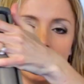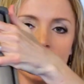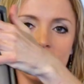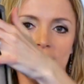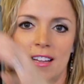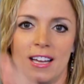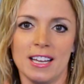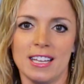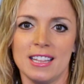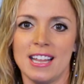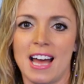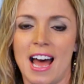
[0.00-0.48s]

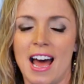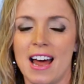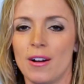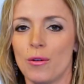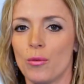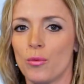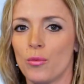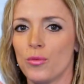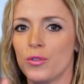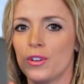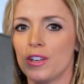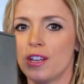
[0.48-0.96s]
like that. A
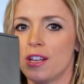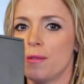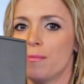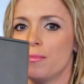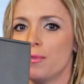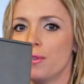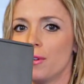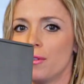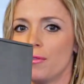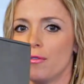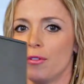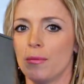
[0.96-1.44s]
really
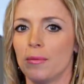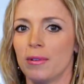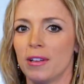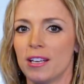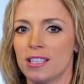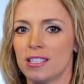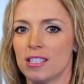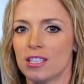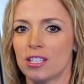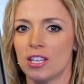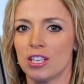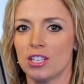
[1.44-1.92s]
beautiful
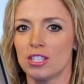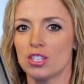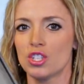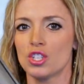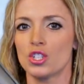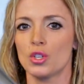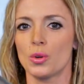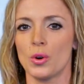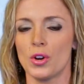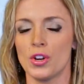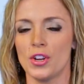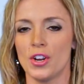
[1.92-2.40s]
place to
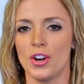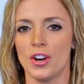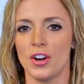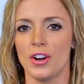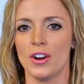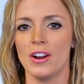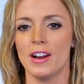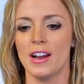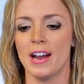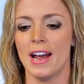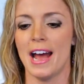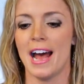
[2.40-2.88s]
store your
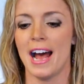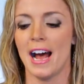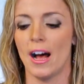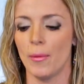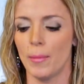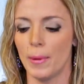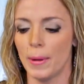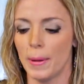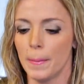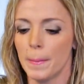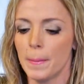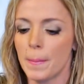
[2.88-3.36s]

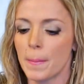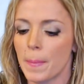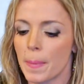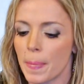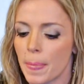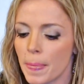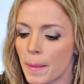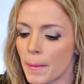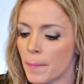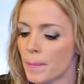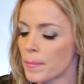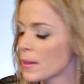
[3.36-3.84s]
album.
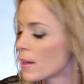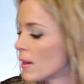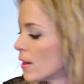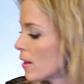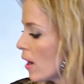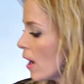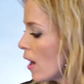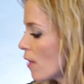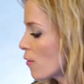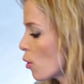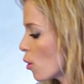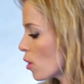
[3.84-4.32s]

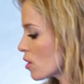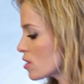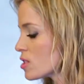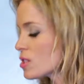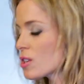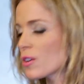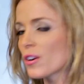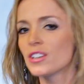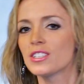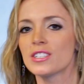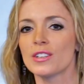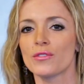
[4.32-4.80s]
Of course,
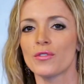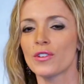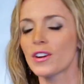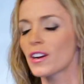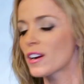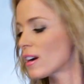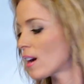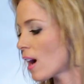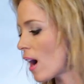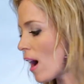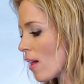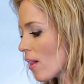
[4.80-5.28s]
there are different
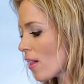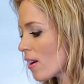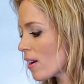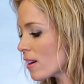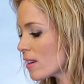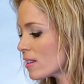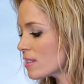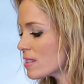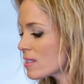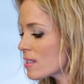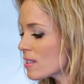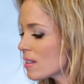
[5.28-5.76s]

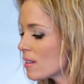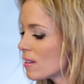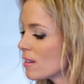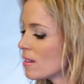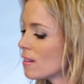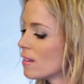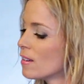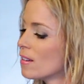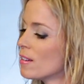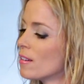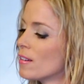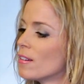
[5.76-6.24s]
colors
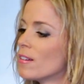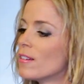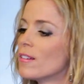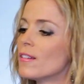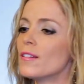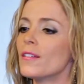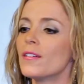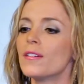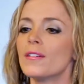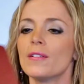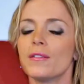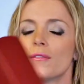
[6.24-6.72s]

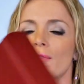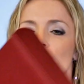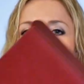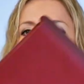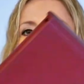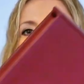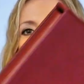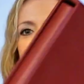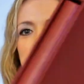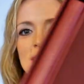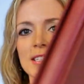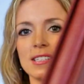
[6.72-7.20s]
for
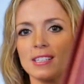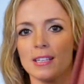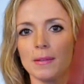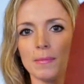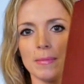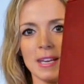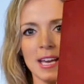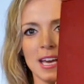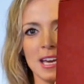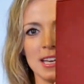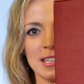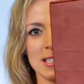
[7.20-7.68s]
these
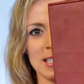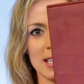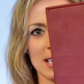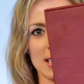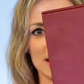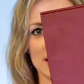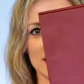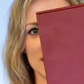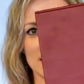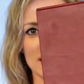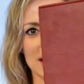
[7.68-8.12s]
slipcases,